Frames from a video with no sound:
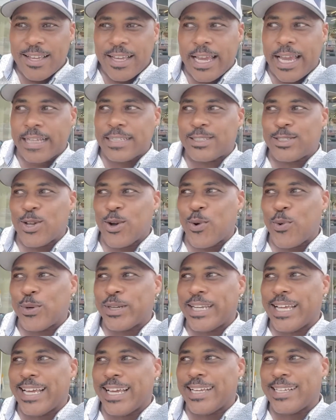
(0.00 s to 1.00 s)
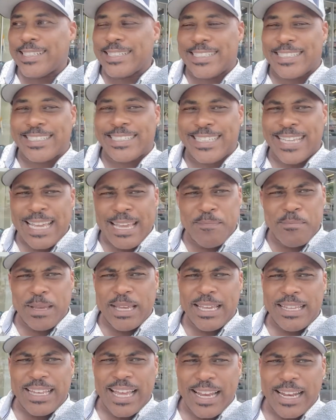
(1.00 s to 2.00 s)
And so when they see
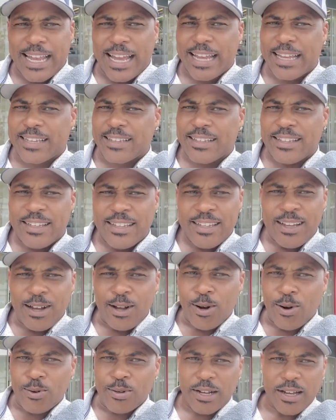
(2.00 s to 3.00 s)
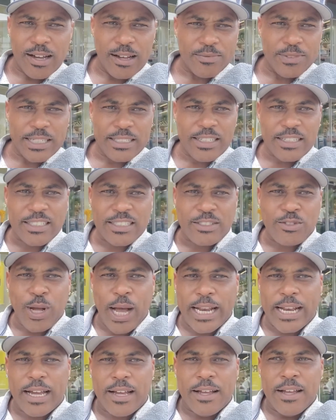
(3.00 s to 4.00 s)
me, they like, hold up. They just
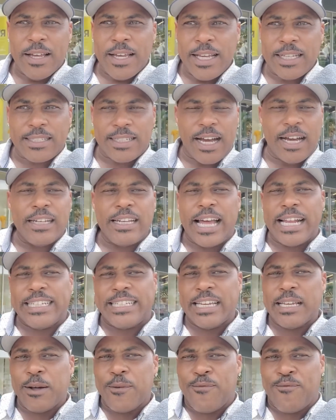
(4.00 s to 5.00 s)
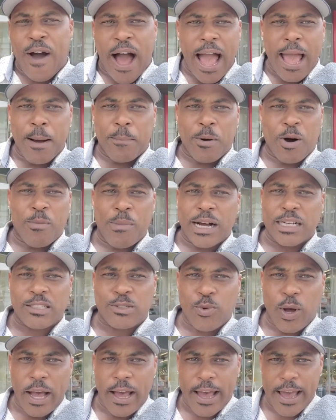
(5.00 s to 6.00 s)
it's unidentifiable, my
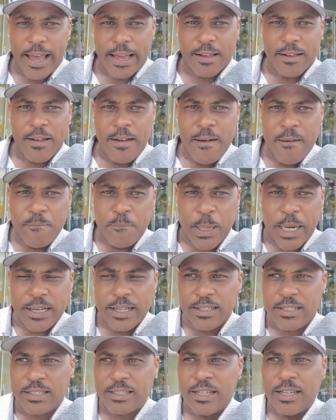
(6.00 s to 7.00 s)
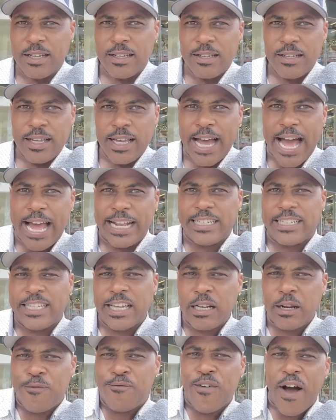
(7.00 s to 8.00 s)
swag. But it's
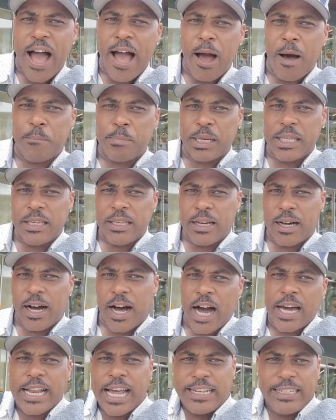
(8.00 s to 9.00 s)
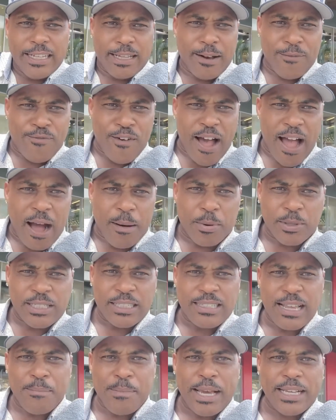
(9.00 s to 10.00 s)
identifiably unidentifiable.
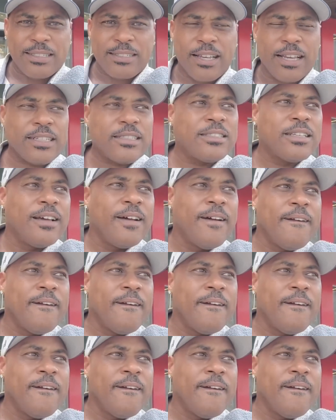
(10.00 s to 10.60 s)
Does that make sense?